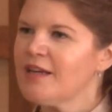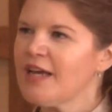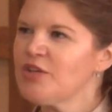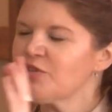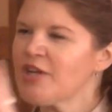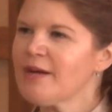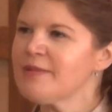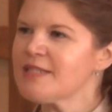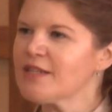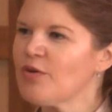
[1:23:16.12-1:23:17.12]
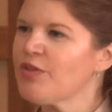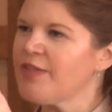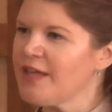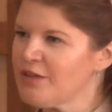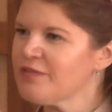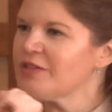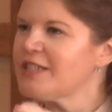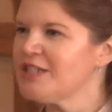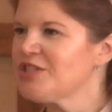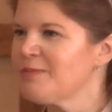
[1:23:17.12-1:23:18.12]
and your job is to go, thank you for
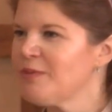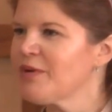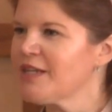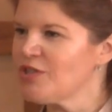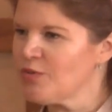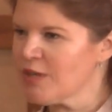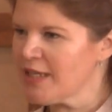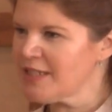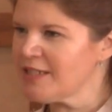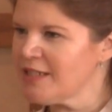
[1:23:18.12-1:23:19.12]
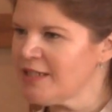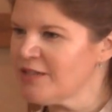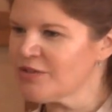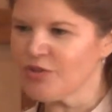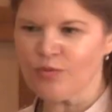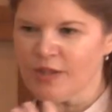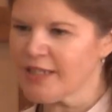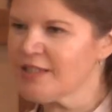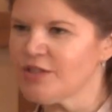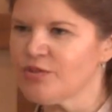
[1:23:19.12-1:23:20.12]
teaching me what I don't like to eat or don't
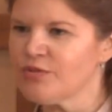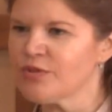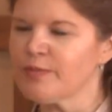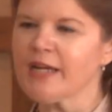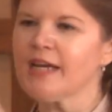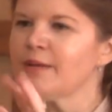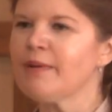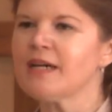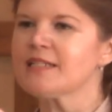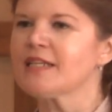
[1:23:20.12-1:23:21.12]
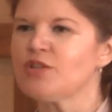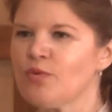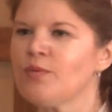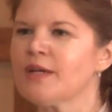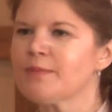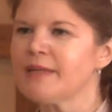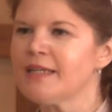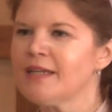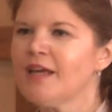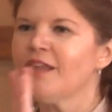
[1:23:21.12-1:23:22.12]
like to do or what kind of boss I don't want to
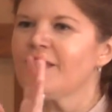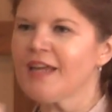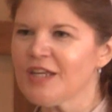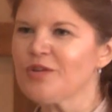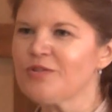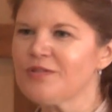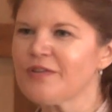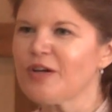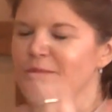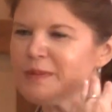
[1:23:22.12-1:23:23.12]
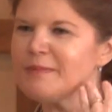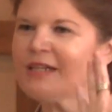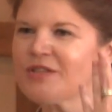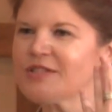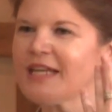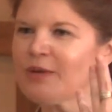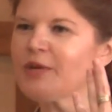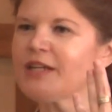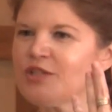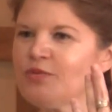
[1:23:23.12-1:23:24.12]
be. Thank you for helping me understand
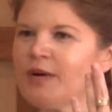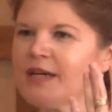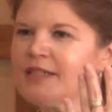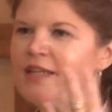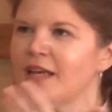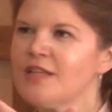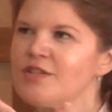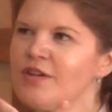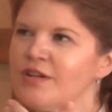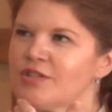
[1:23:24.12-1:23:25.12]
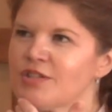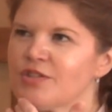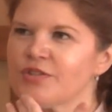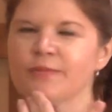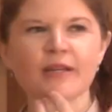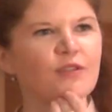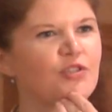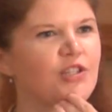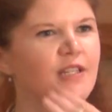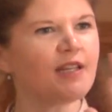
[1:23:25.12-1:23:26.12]
what I do want, so now I'll just turn my
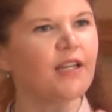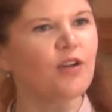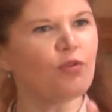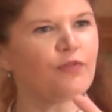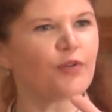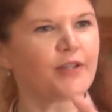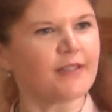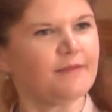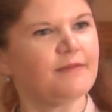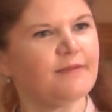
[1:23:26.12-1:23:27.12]
other cheek and go for it.